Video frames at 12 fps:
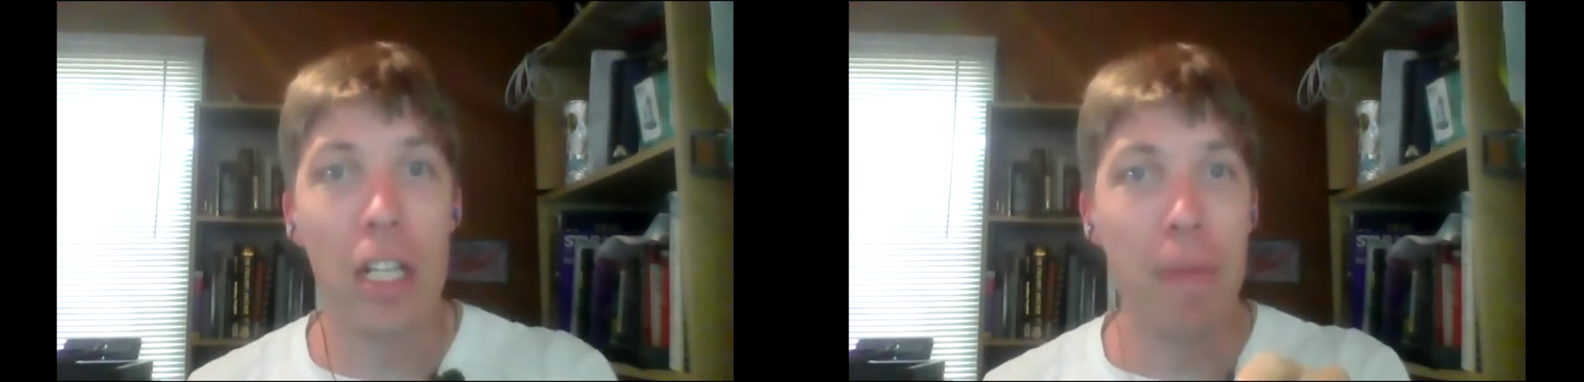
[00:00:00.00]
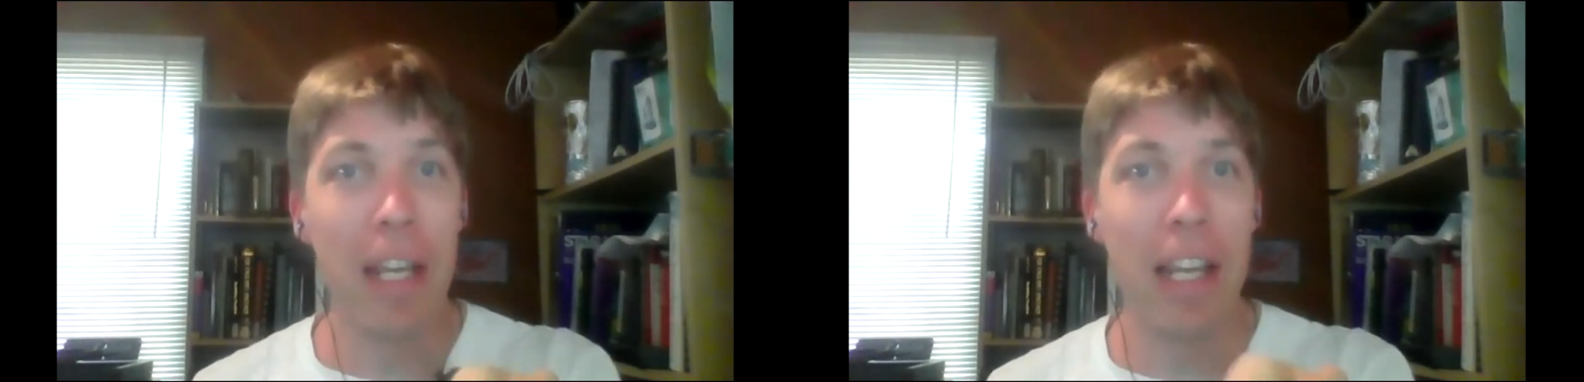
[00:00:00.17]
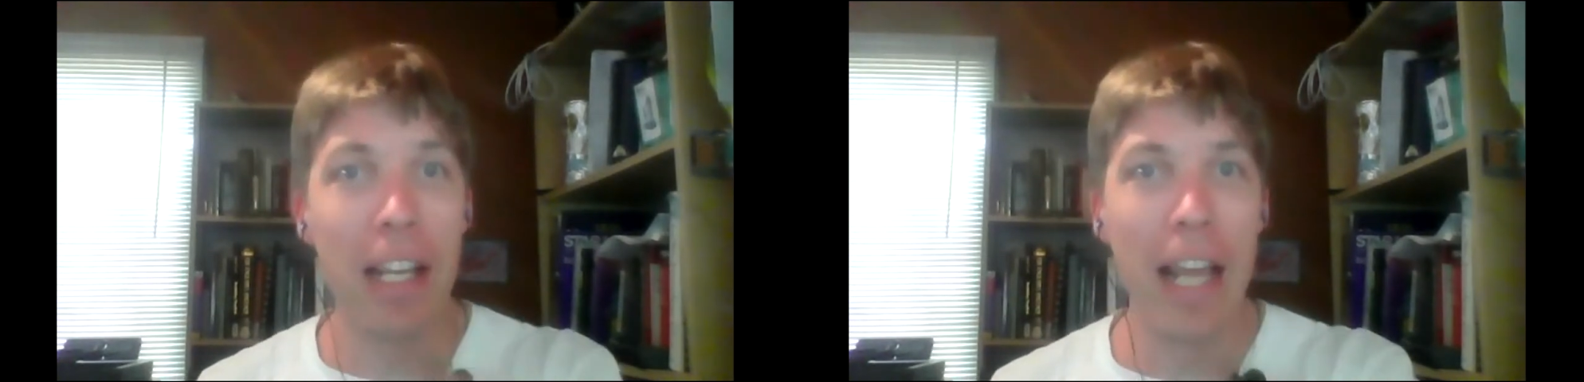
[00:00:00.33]

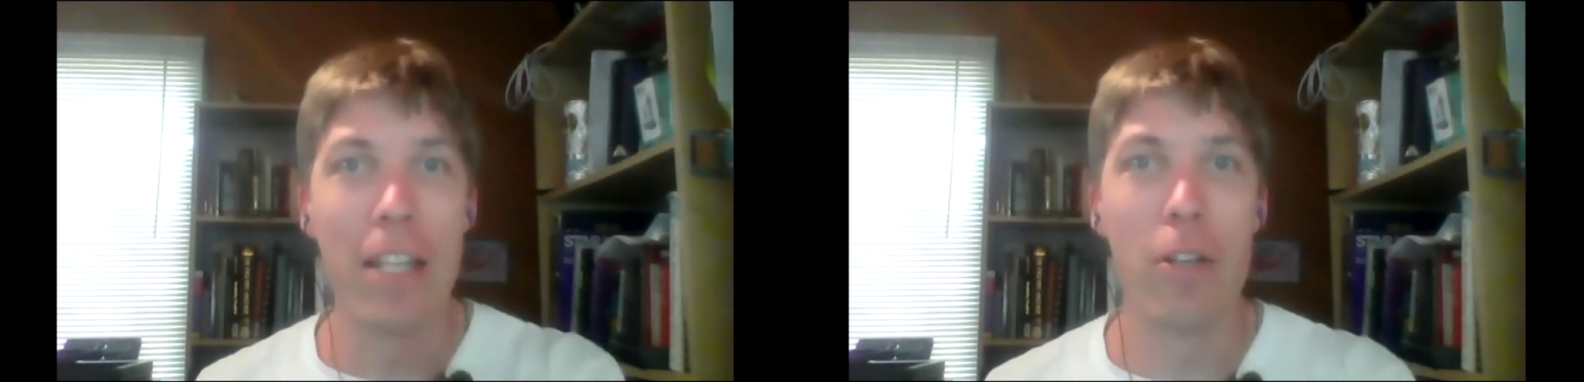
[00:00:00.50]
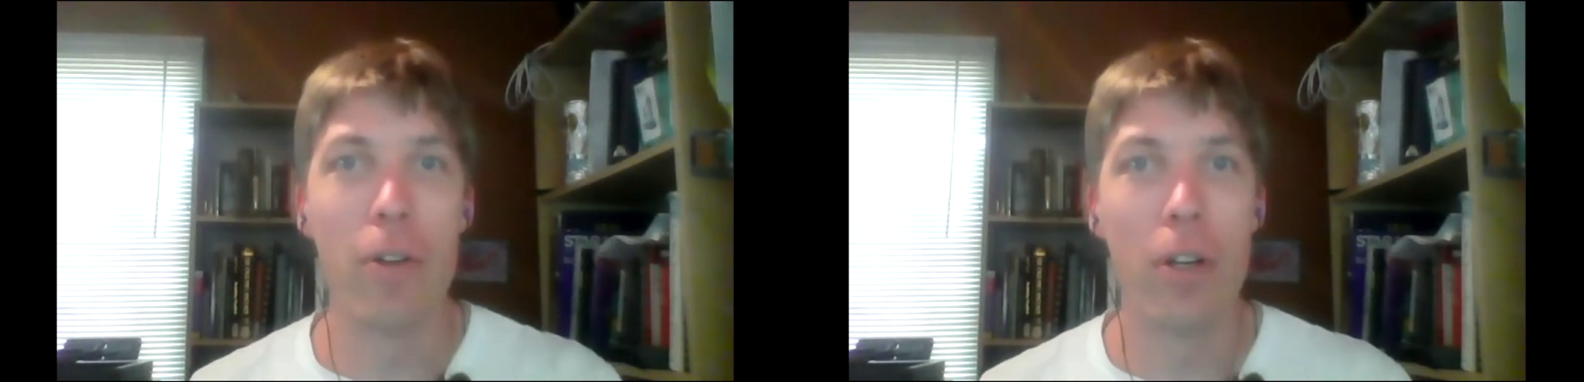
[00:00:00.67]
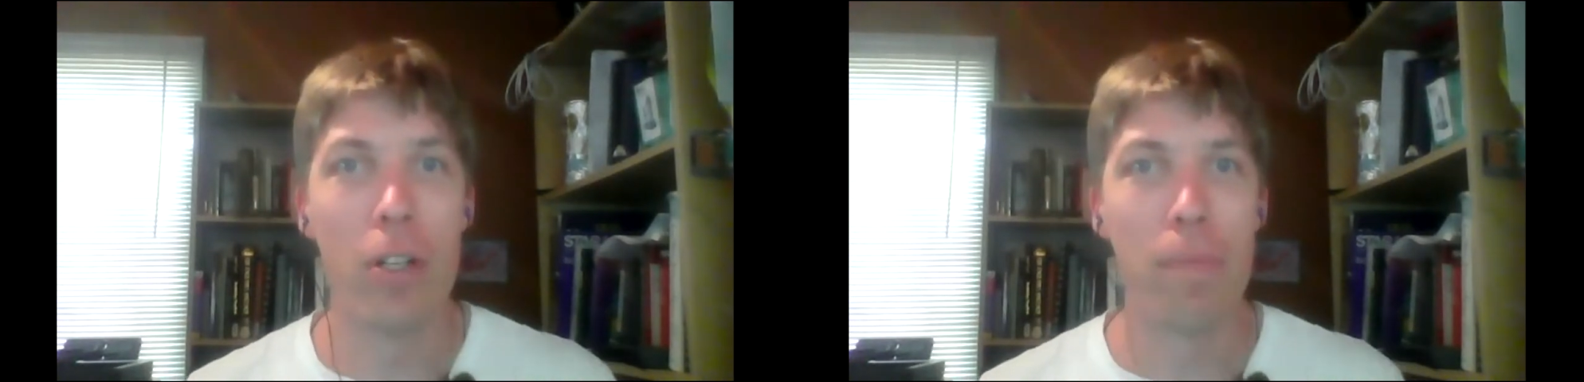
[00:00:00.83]
speaking, that's
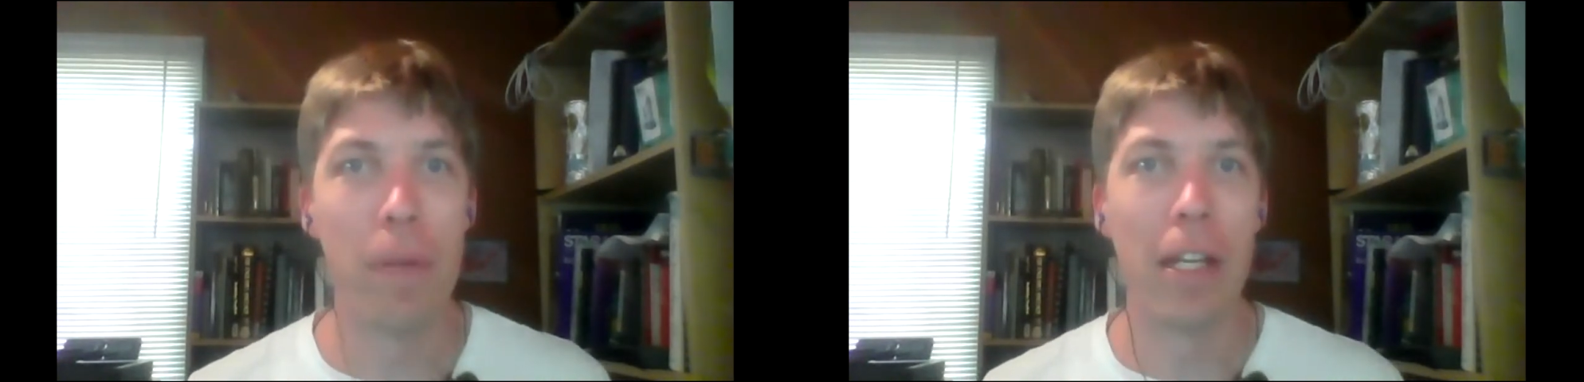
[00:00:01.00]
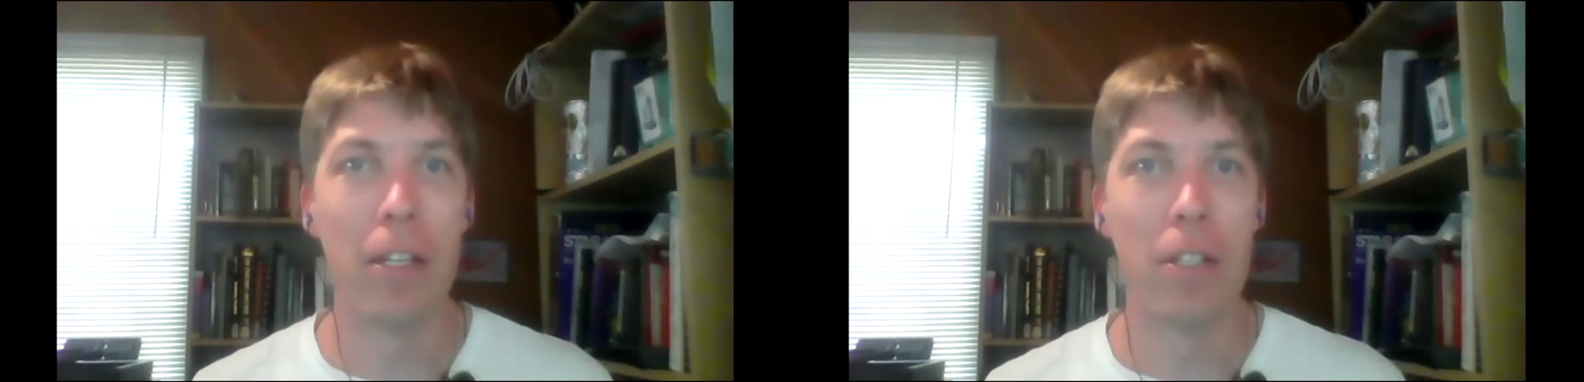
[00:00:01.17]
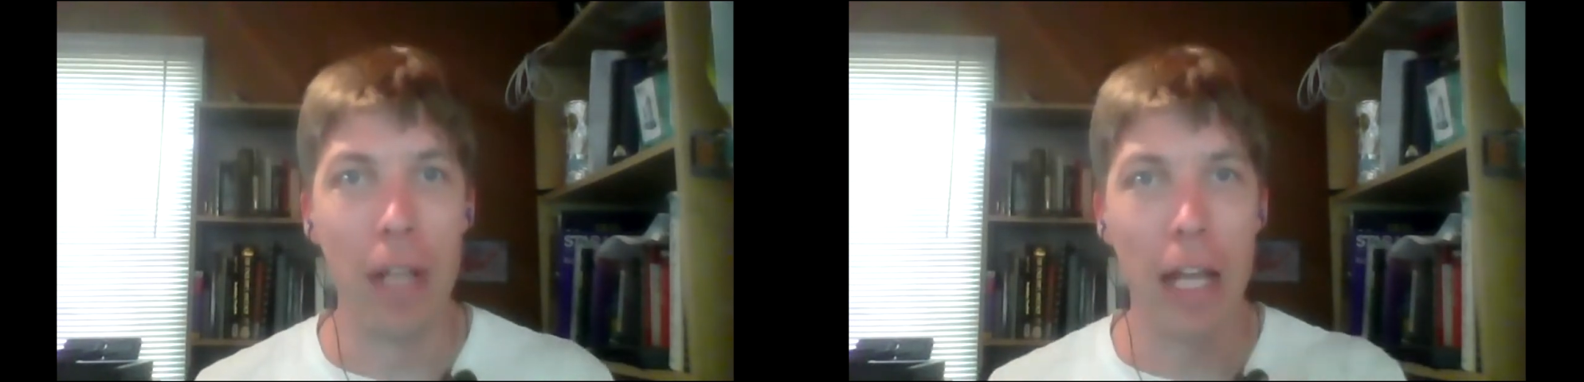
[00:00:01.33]
who you're speaking to.